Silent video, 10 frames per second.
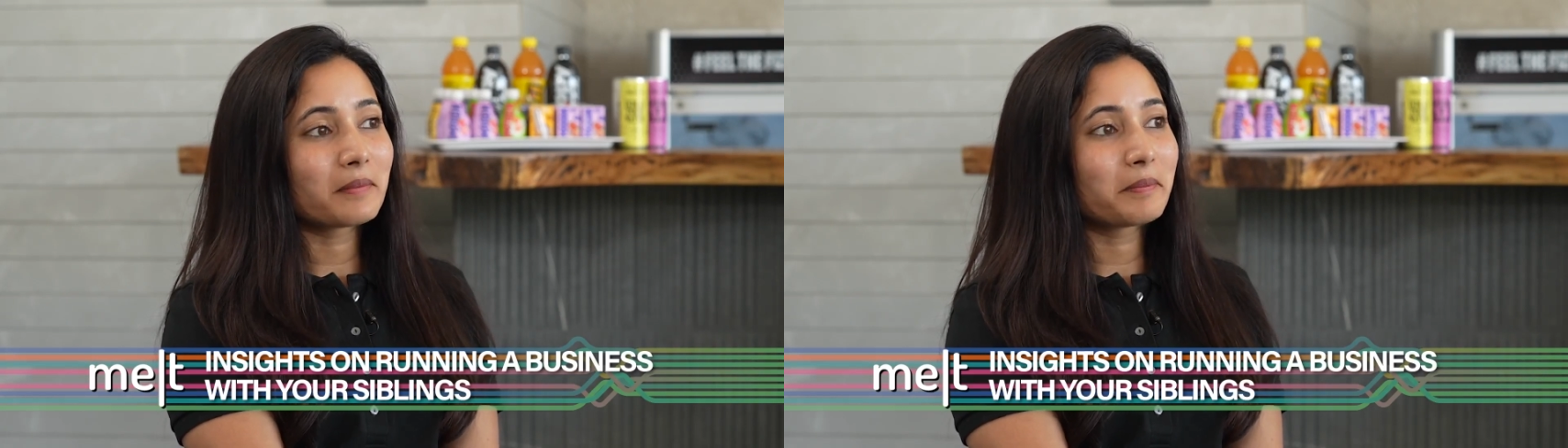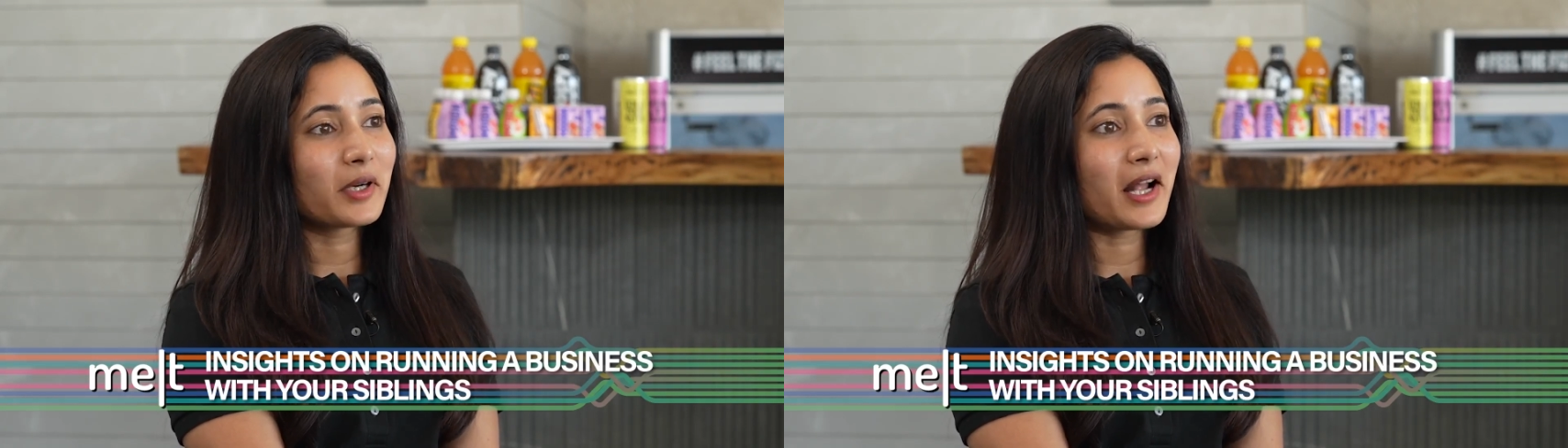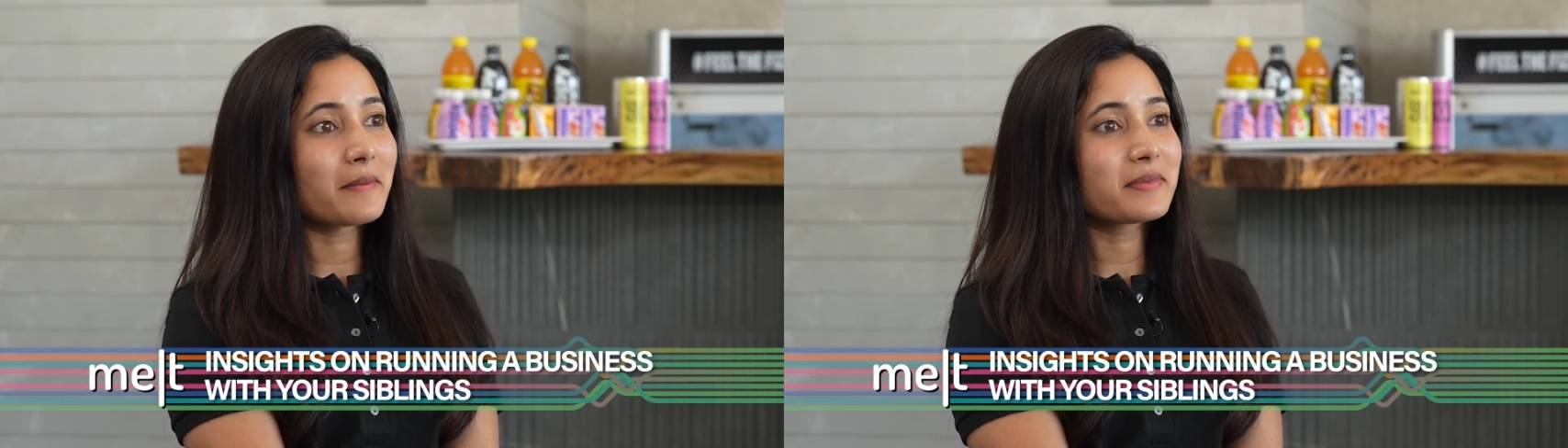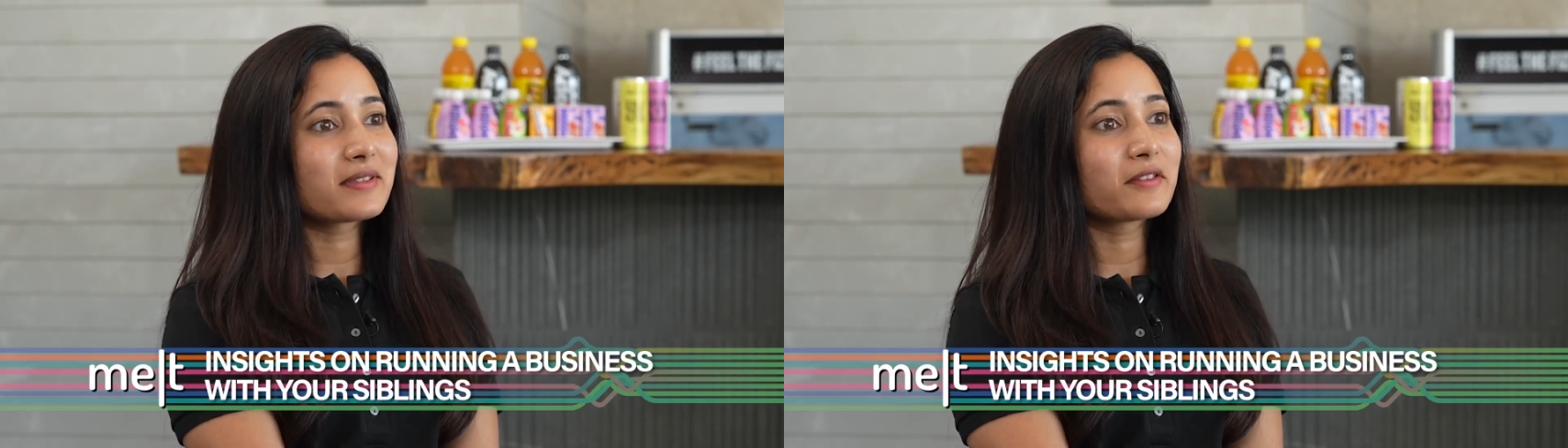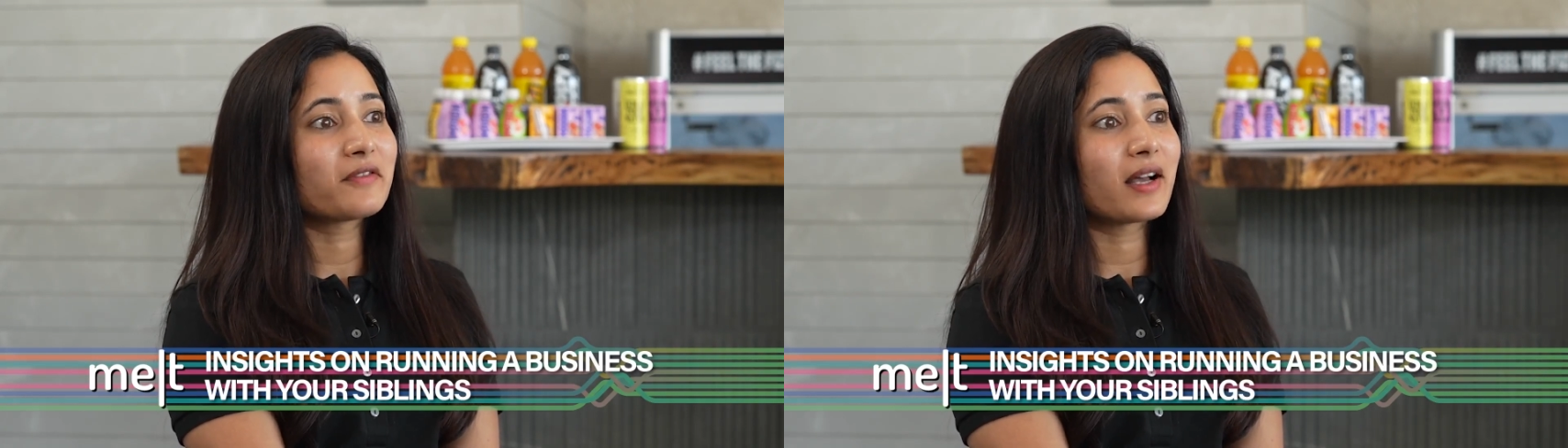Perhaps
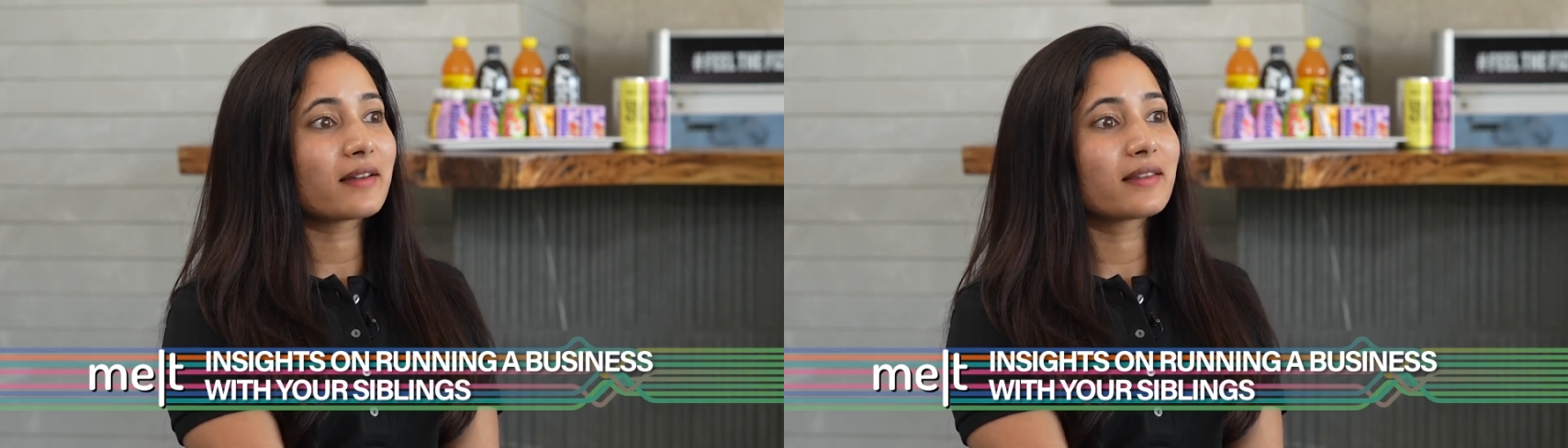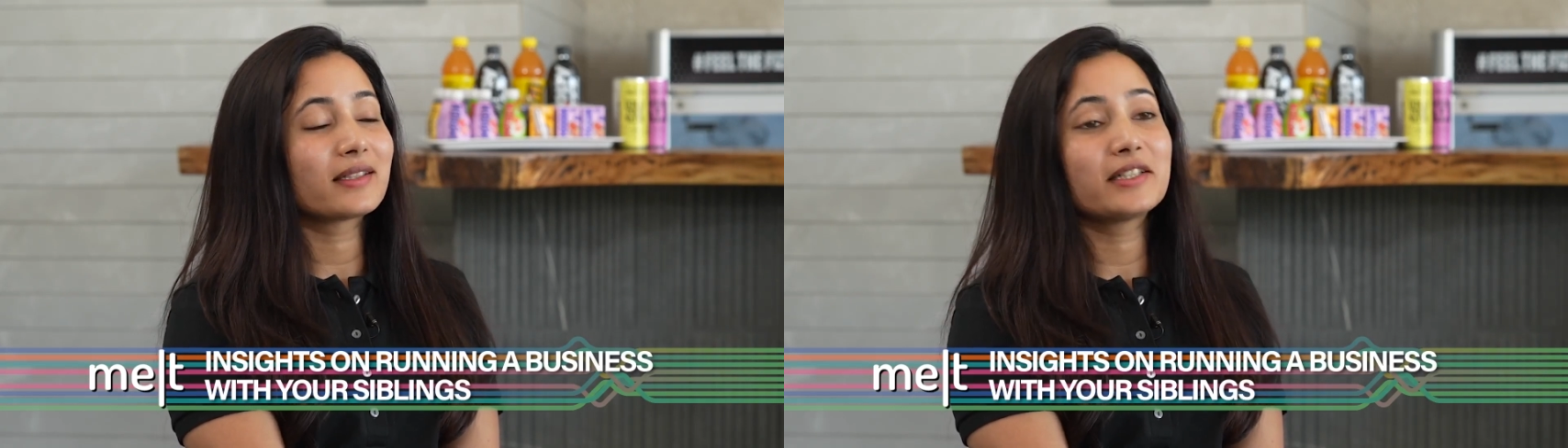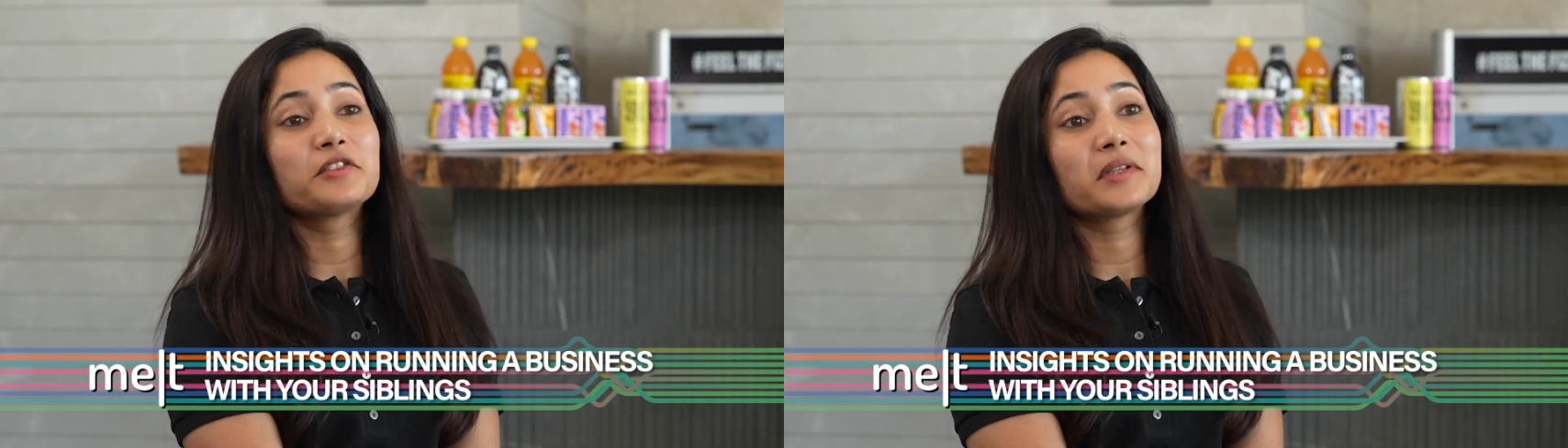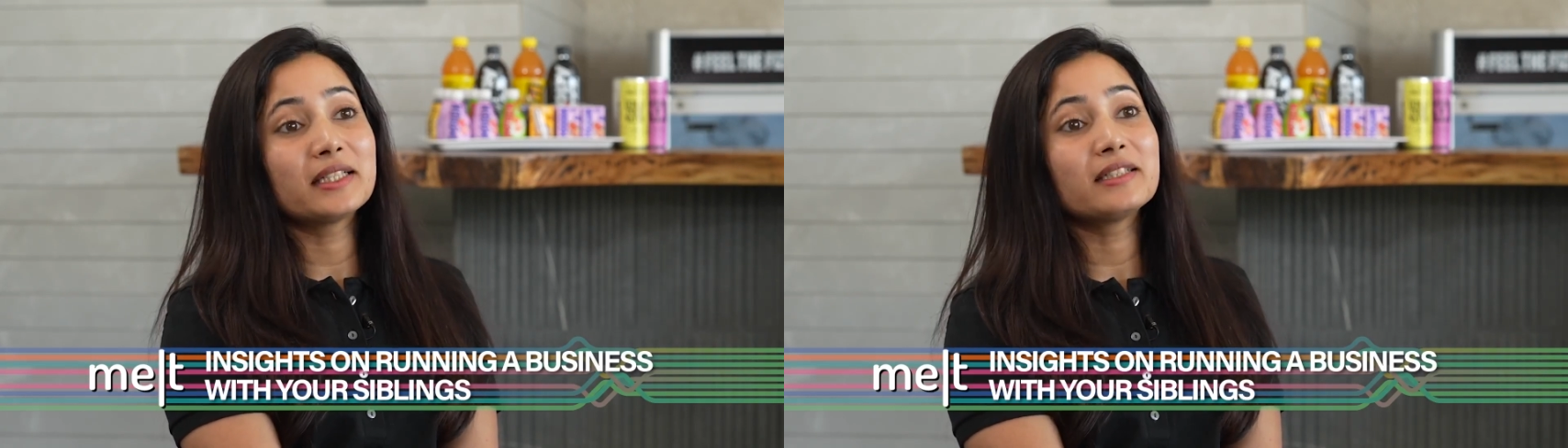the fact that he really